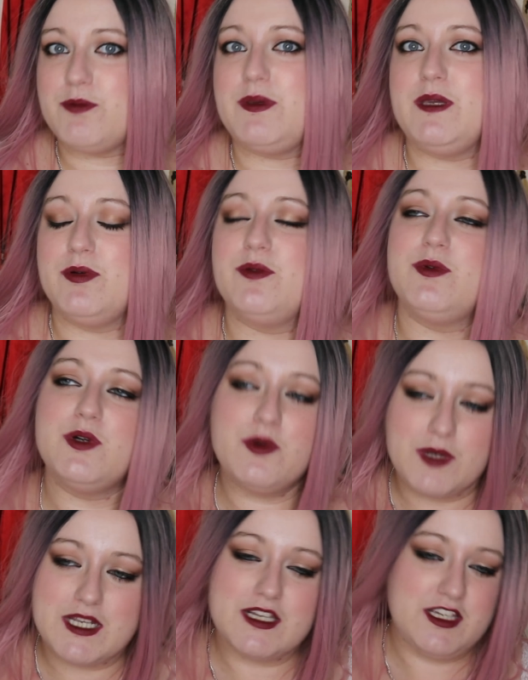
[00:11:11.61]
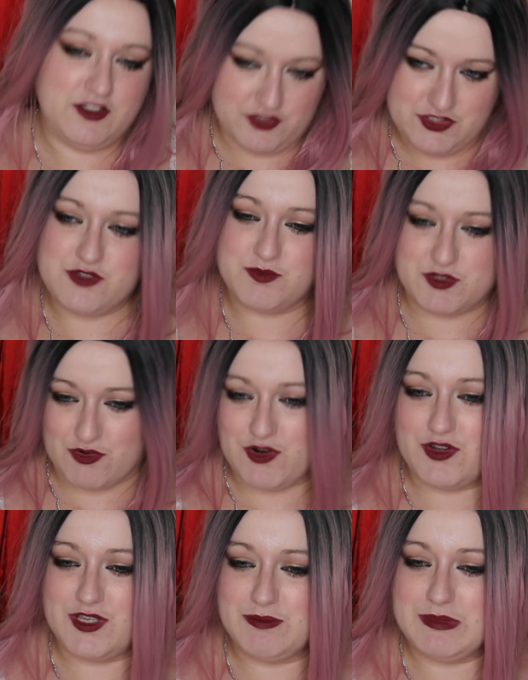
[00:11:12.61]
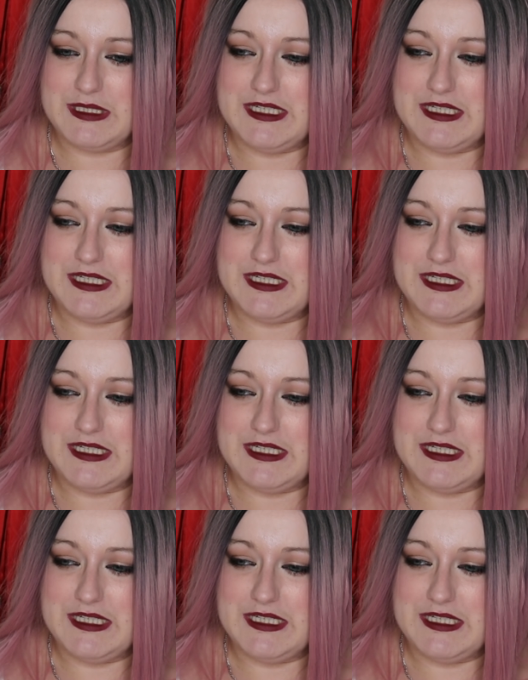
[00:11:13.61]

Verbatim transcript: People will quickly unsubscribe